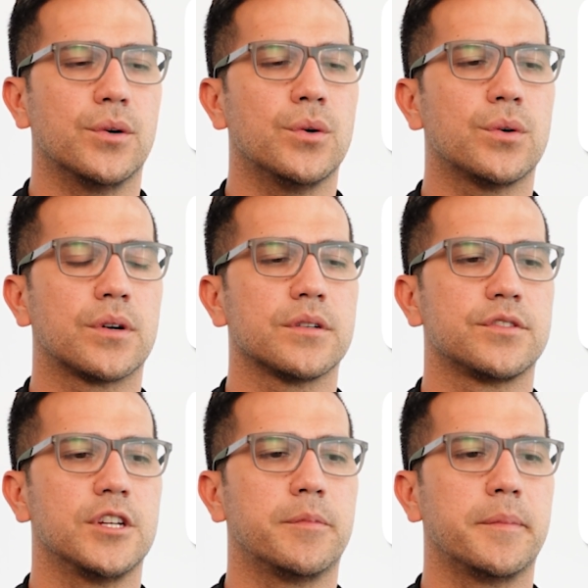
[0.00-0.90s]
or
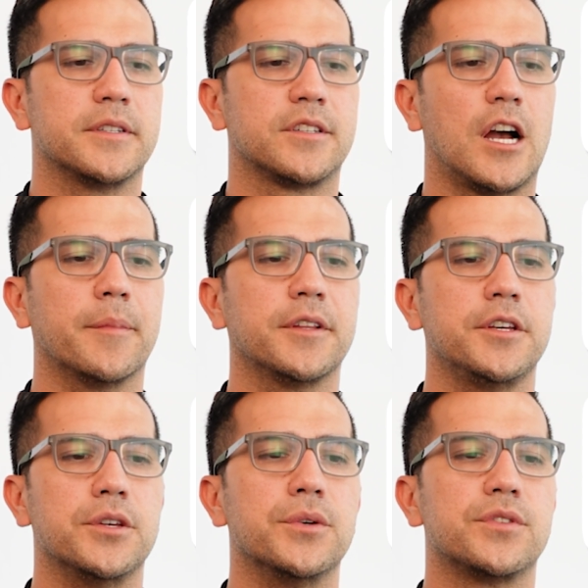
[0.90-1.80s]
supplements
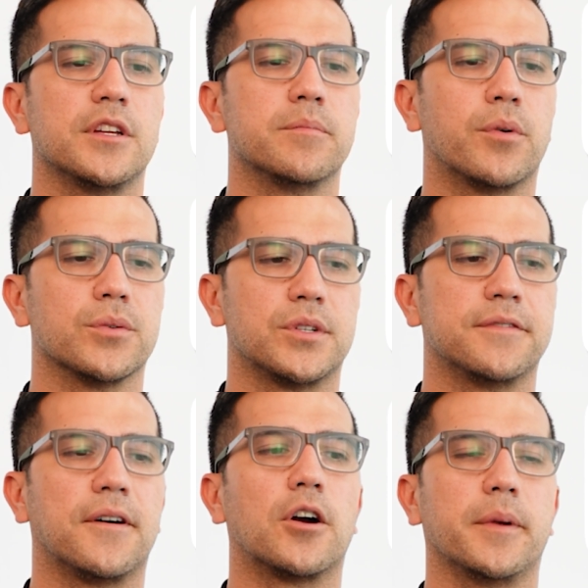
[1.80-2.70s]
commonly used in poultry
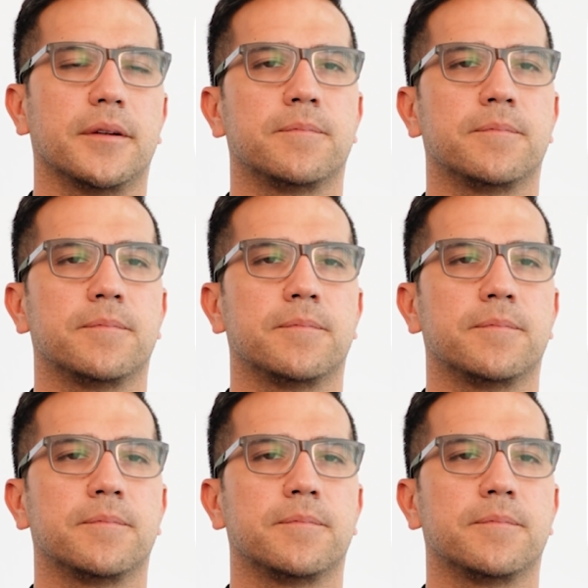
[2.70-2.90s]
farming?